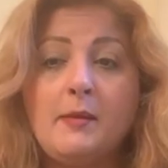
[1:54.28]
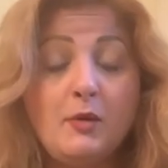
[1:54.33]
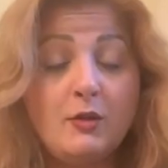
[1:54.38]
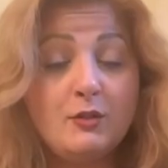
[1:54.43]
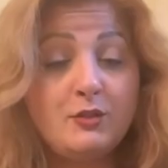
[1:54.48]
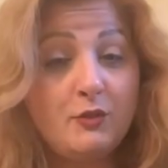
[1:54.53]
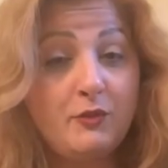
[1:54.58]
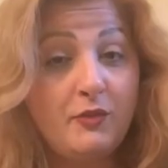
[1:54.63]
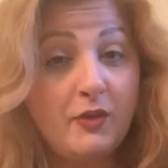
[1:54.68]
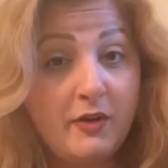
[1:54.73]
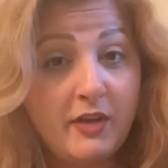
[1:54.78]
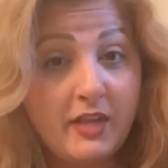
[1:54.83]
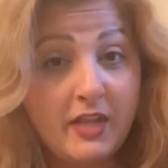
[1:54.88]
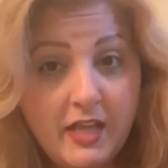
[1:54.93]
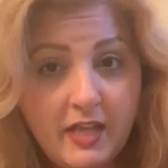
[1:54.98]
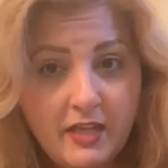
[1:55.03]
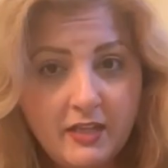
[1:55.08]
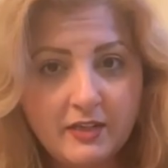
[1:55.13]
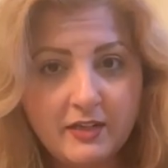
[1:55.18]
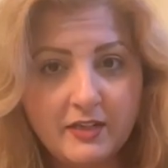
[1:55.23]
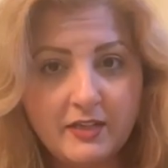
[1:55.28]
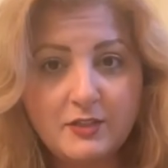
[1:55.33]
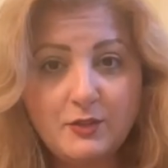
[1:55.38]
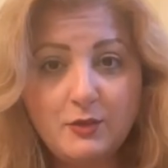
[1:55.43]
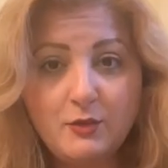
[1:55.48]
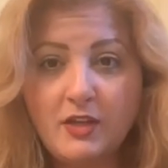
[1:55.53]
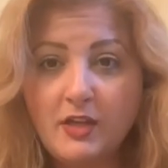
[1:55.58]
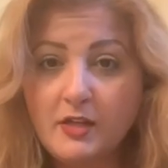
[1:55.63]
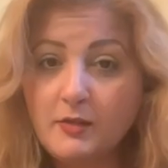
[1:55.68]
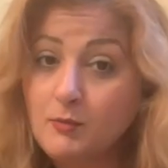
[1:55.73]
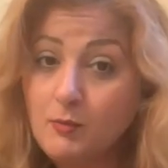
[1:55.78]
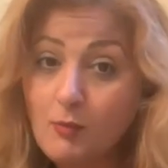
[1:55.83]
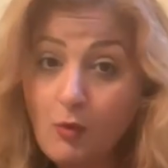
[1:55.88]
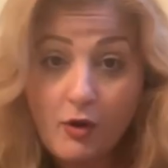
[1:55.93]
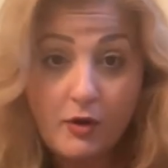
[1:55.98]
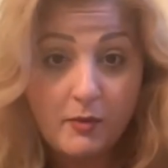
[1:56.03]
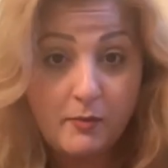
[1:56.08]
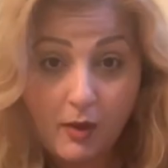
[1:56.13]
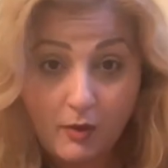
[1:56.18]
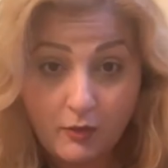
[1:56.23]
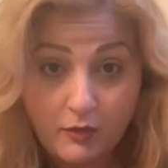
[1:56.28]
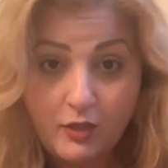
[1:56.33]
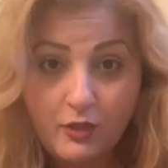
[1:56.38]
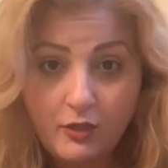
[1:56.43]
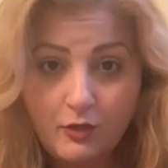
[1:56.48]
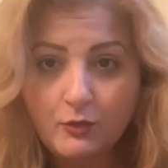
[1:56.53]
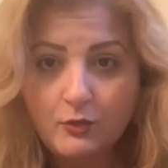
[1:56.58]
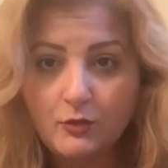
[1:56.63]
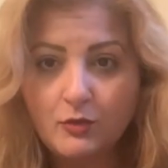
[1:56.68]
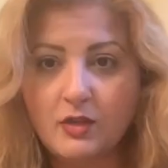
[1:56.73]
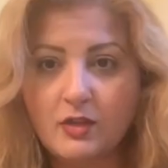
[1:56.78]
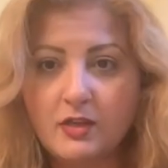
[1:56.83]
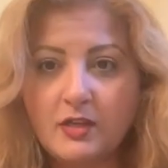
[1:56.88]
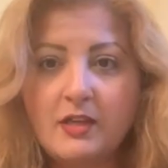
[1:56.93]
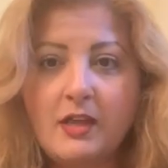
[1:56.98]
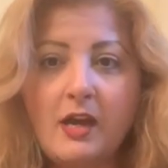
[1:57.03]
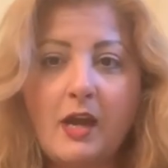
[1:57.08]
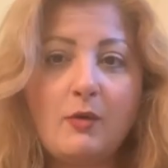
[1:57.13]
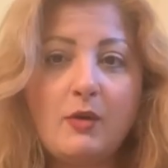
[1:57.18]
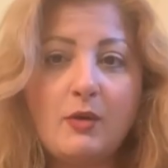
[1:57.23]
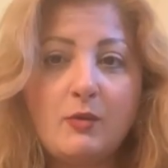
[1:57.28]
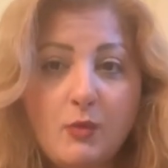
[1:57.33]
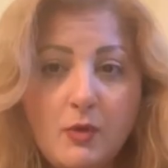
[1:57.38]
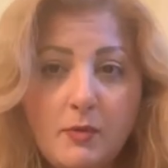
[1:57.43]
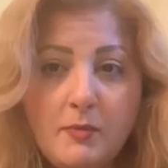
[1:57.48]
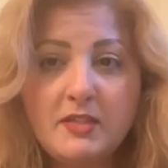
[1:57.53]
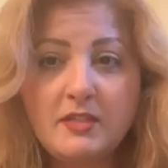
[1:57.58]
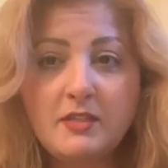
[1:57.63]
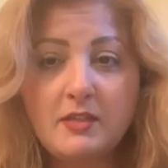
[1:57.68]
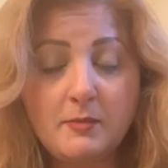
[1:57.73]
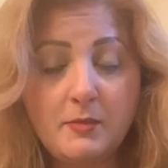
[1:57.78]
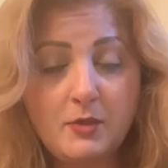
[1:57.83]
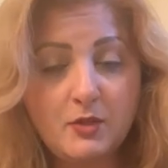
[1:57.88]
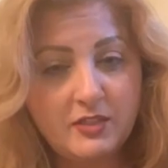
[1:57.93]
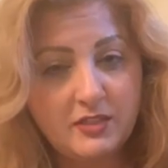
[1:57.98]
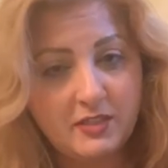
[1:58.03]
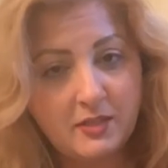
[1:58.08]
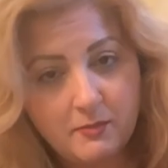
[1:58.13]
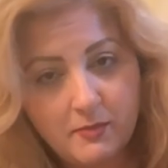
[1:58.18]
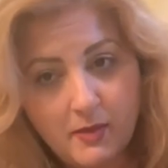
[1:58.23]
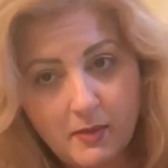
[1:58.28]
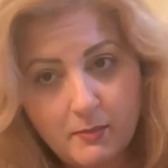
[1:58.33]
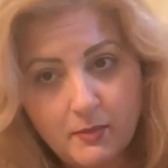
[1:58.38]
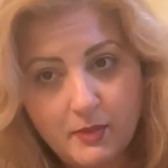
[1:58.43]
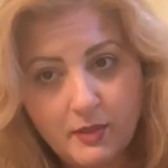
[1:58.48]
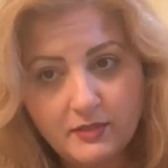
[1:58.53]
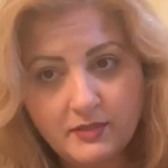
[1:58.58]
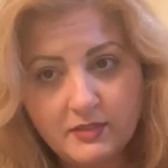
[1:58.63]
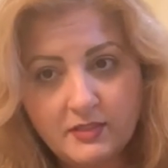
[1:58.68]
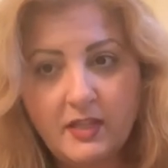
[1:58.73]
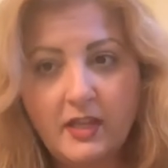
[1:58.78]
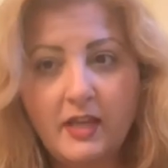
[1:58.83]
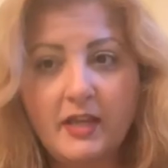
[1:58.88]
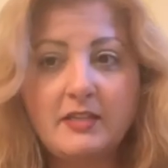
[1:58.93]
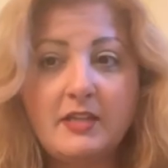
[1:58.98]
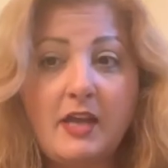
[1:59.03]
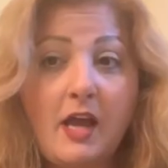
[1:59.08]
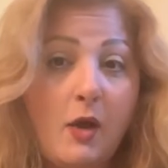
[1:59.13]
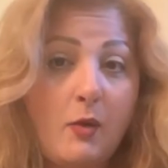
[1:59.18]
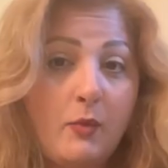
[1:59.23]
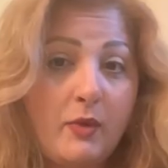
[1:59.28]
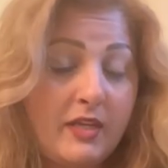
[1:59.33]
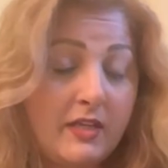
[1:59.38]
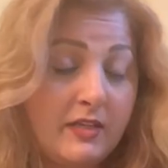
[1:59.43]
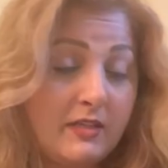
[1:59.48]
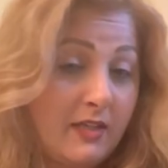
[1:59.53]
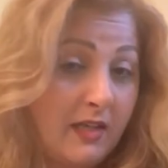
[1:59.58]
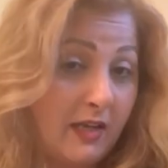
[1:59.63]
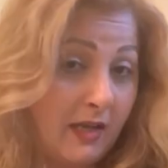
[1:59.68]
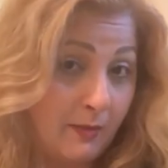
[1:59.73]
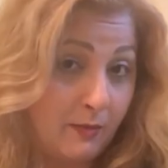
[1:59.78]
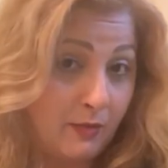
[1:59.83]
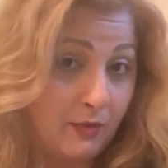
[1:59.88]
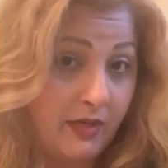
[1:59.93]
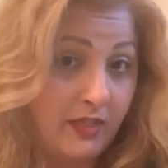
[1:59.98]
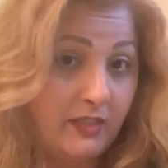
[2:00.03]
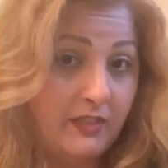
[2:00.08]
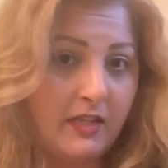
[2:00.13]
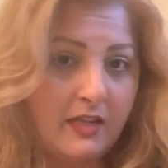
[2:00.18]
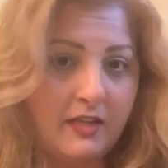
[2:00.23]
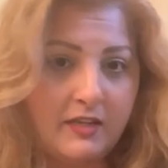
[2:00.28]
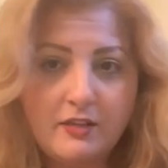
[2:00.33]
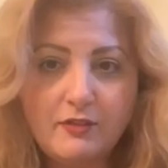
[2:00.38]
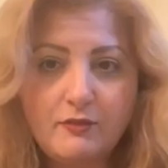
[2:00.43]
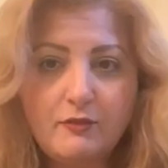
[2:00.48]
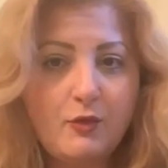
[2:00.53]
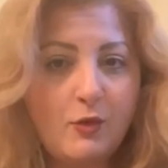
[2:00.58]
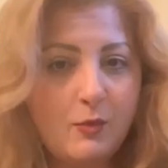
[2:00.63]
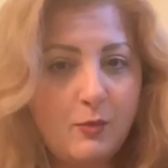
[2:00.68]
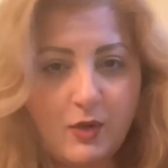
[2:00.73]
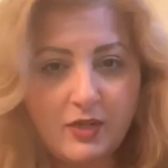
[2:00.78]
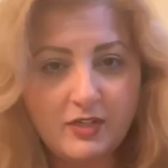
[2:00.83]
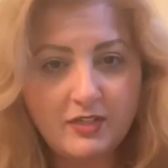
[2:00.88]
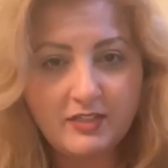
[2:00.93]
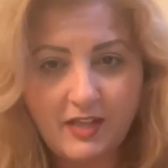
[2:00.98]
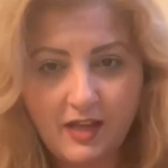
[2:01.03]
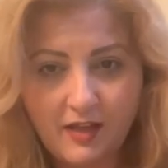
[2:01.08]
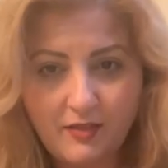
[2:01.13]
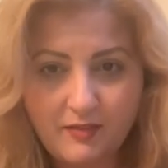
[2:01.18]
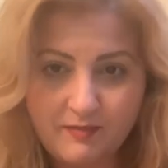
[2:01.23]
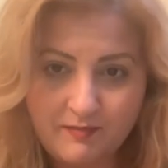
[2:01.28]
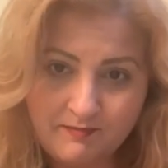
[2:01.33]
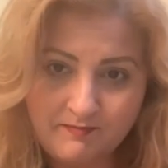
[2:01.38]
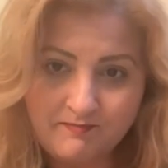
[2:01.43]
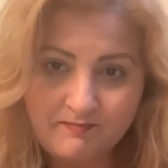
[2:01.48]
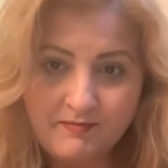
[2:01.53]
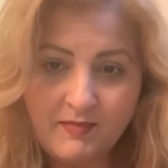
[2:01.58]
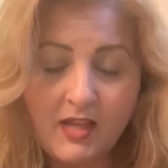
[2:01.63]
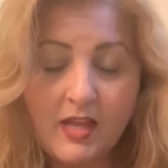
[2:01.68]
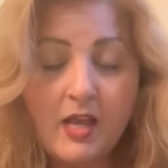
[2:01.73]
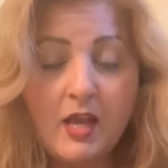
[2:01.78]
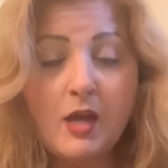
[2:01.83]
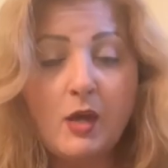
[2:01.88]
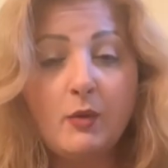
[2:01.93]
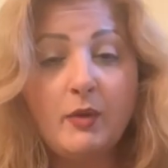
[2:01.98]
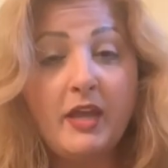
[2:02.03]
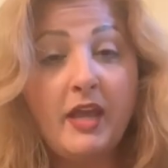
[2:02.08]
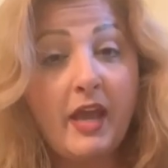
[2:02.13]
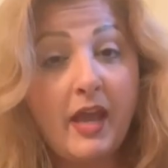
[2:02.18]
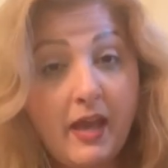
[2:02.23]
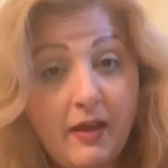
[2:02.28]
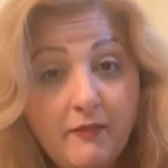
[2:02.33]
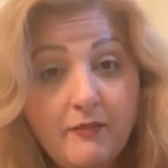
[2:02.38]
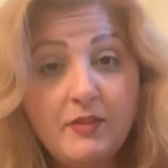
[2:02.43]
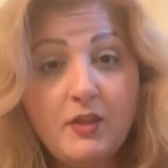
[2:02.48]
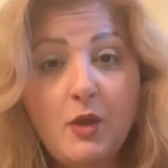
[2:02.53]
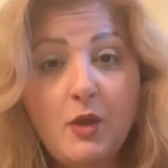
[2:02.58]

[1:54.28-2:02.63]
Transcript: also very eager to learn more about you, our women community members, and how we can collaborate and learn from one another. We have the